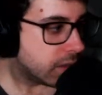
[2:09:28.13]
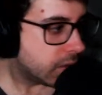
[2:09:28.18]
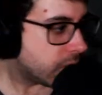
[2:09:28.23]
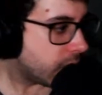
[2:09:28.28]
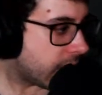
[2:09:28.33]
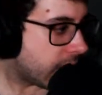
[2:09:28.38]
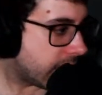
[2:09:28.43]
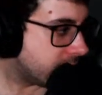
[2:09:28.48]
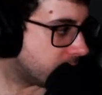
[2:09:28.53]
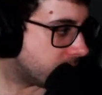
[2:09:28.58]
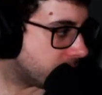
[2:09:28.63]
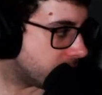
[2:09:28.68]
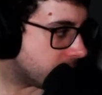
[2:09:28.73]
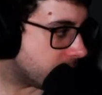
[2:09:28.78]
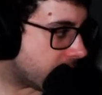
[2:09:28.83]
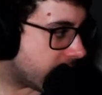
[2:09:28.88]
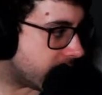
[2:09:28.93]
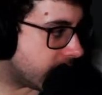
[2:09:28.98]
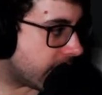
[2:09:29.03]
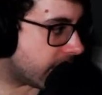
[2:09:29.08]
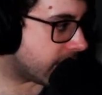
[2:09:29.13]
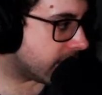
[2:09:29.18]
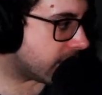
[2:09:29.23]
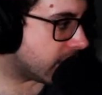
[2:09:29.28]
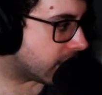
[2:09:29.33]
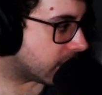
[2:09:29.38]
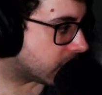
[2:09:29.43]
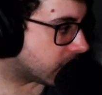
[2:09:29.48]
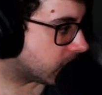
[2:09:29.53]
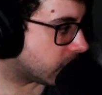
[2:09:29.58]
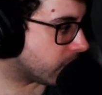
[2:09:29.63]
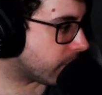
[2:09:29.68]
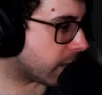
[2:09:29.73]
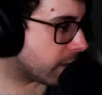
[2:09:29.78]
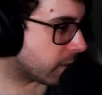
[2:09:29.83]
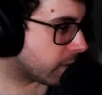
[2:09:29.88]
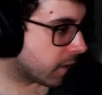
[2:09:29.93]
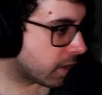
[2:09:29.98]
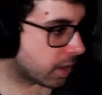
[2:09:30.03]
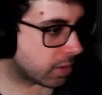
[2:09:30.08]
So I think it's too
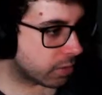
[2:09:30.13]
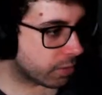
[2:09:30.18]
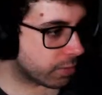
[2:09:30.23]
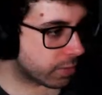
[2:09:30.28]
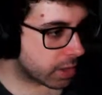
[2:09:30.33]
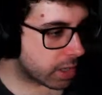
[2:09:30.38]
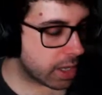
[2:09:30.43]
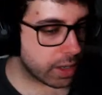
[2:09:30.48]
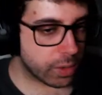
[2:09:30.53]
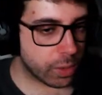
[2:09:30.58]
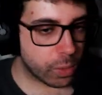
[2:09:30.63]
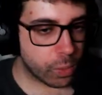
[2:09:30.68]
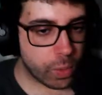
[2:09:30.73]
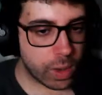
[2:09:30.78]
much. I think it's overkill.